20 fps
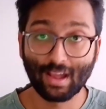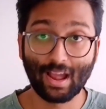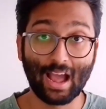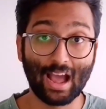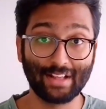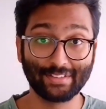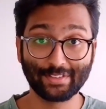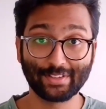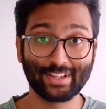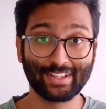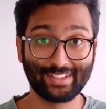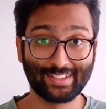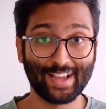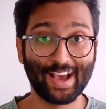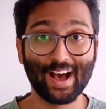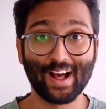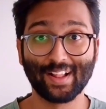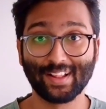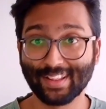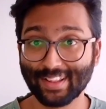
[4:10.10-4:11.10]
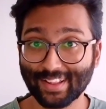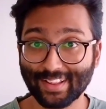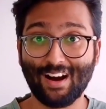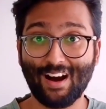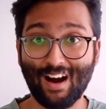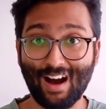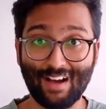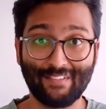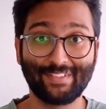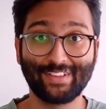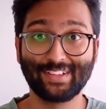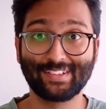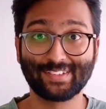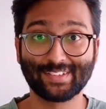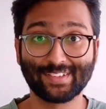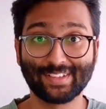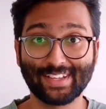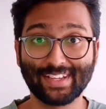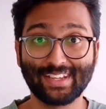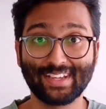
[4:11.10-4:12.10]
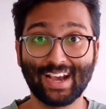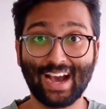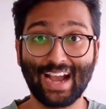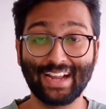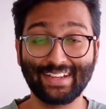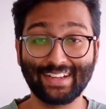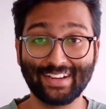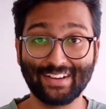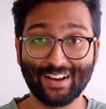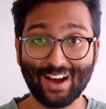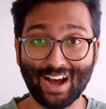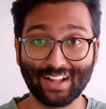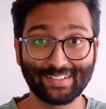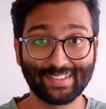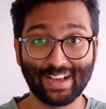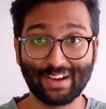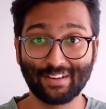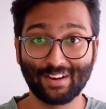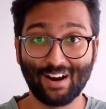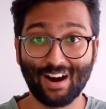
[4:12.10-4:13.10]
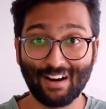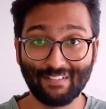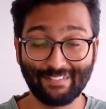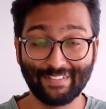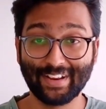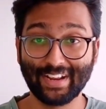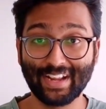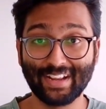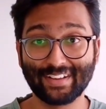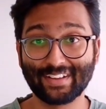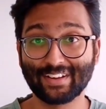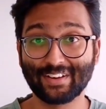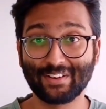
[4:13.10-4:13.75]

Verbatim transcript: As you can tell, obviously I did not sound confident,